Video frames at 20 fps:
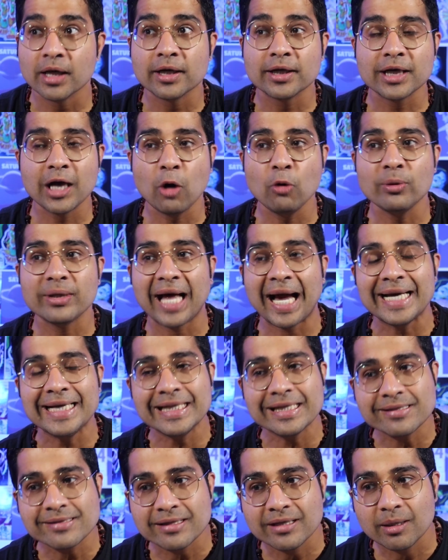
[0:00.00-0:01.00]
Now 9
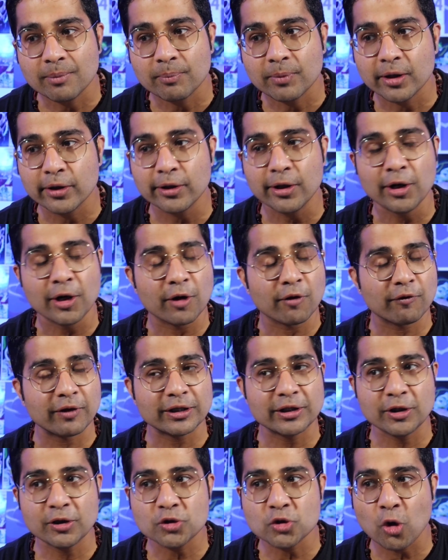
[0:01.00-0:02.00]
is a number,
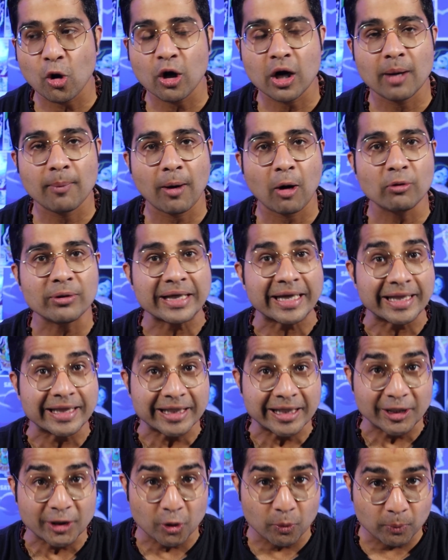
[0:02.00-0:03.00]
whether you talk about in
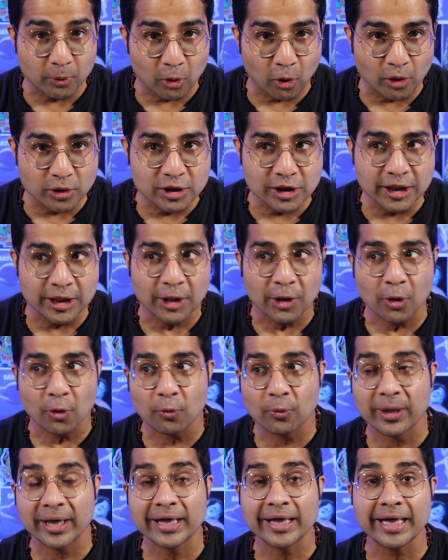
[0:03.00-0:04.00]
the numerology
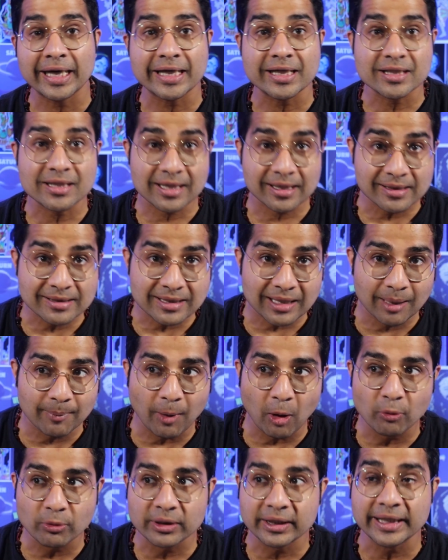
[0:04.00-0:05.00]
where it tells
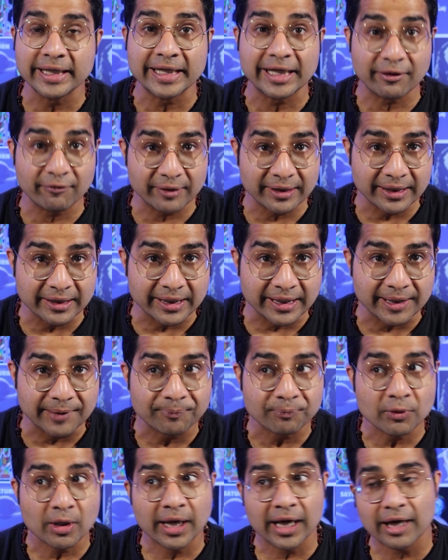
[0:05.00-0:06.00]
about the divinity,
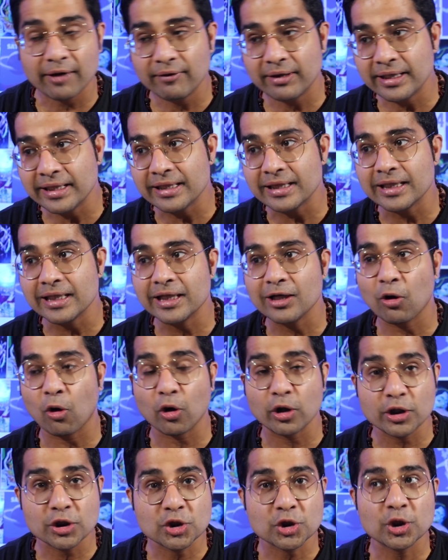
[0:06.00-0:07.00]
even in the
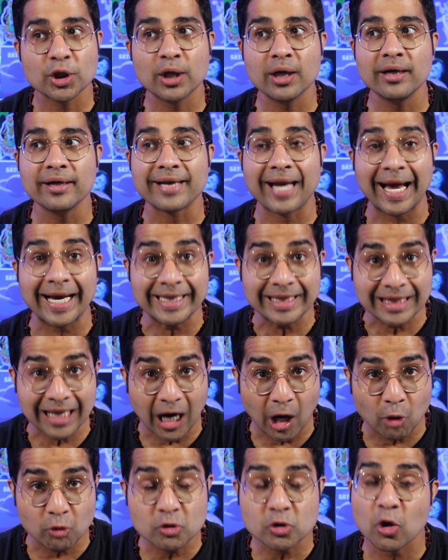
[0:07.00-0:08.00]
original 9th
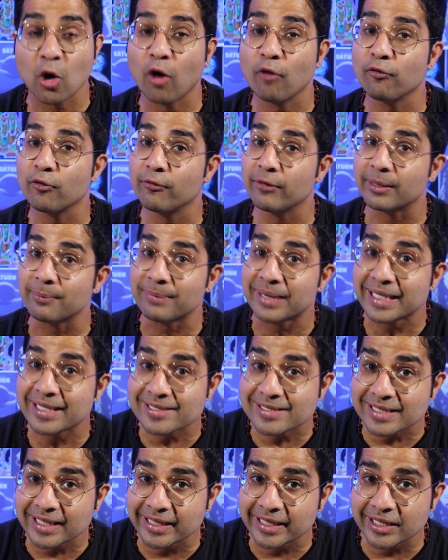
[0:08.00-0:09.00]
house of our main
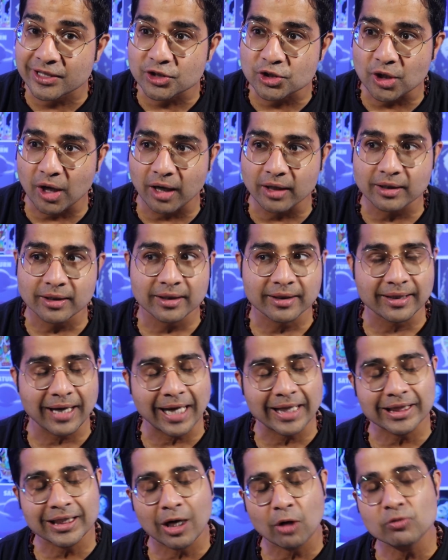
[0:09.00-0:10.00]
ascendant chart,
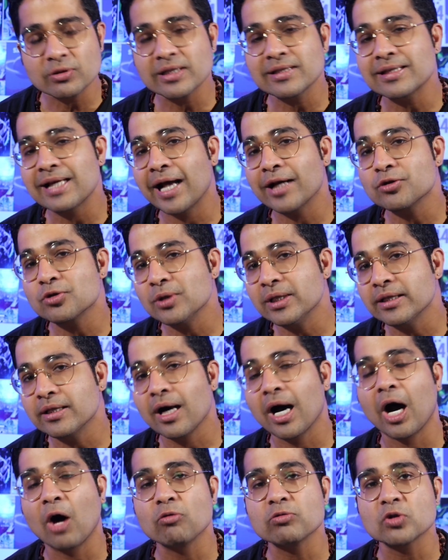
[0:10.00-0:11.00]
9th house is actually the
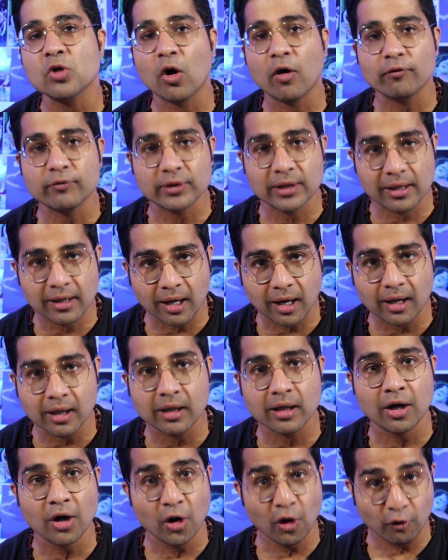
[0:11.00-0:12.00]
house of the
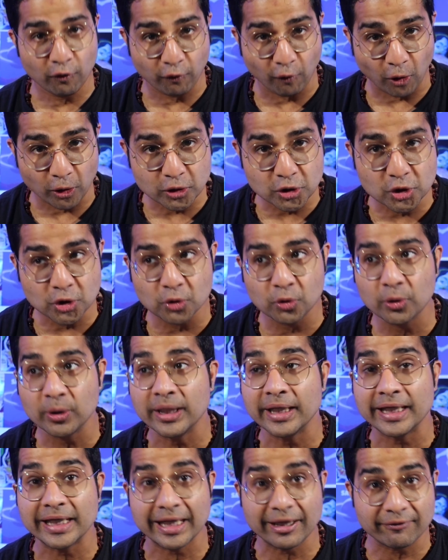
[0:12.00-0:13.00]
luck,
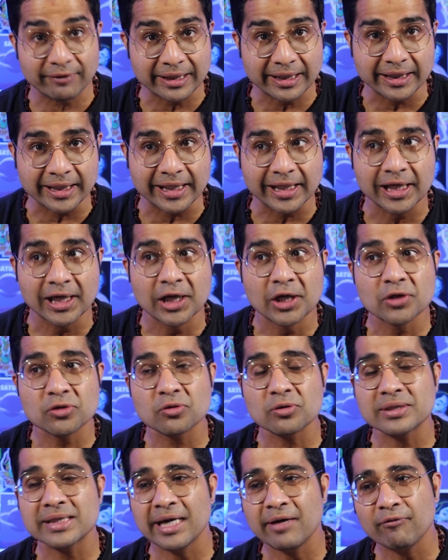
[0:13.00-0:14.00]
fortune, divinity.
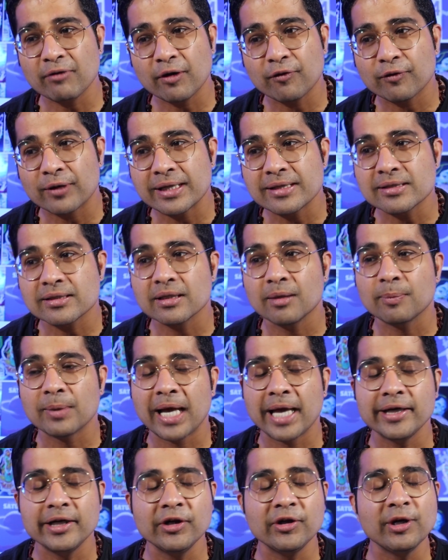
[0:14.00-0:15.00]
So same way friends, the
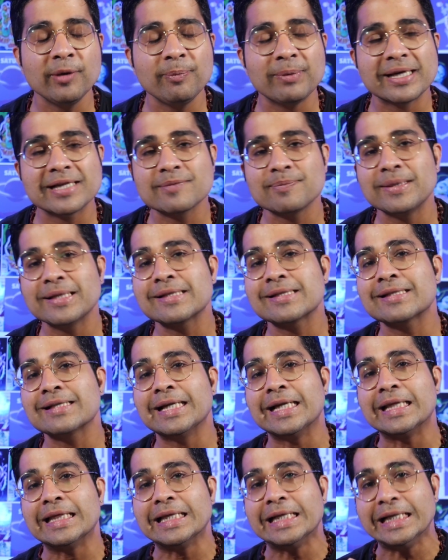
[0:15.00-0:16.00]
planetary placements
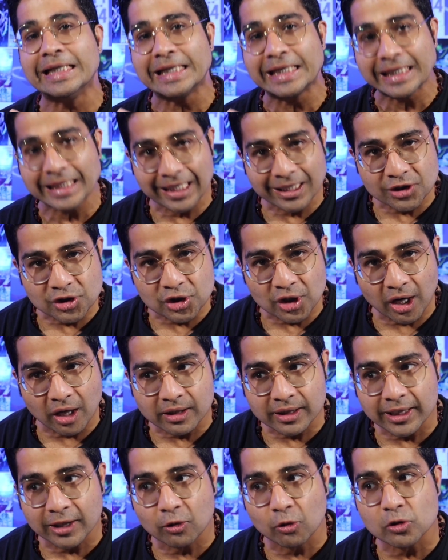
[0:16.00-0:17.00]
in the D9
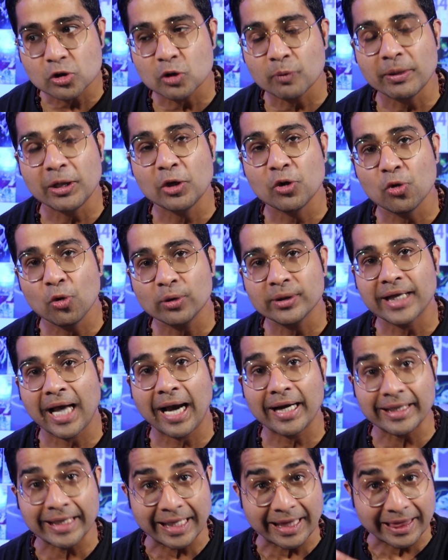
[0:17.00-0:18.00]
chart can also be looked
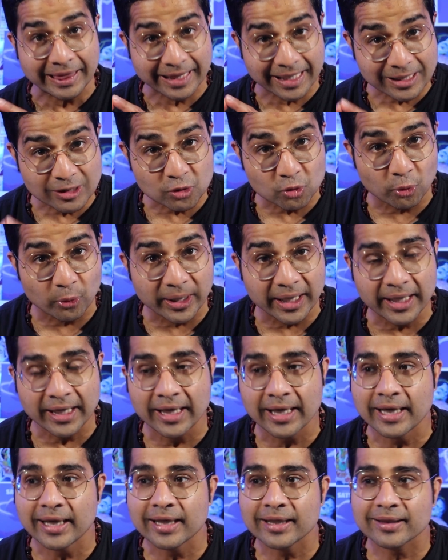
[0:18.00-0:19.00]
at in this
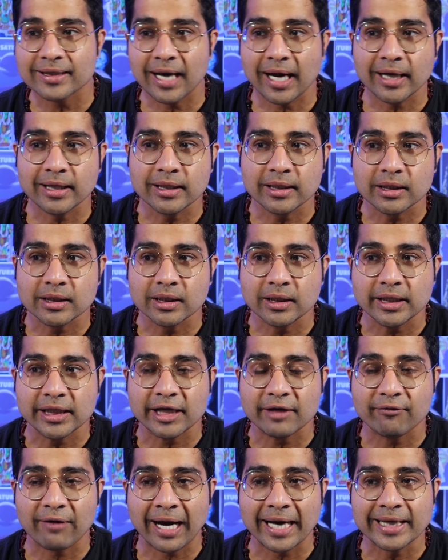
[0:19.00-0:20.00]
way, that the
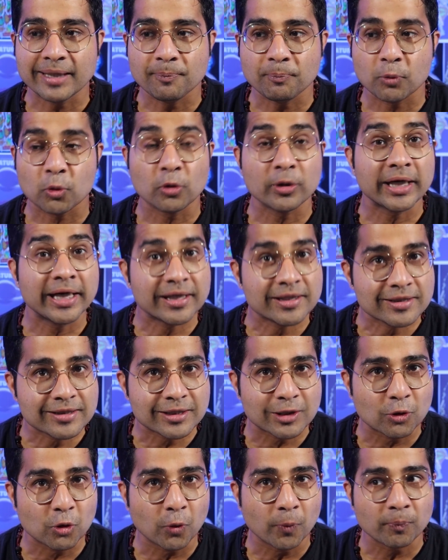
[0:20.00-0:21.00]
divine protects
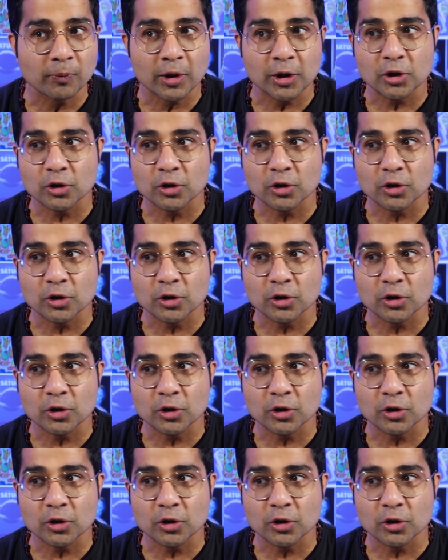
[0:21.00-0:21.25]
you.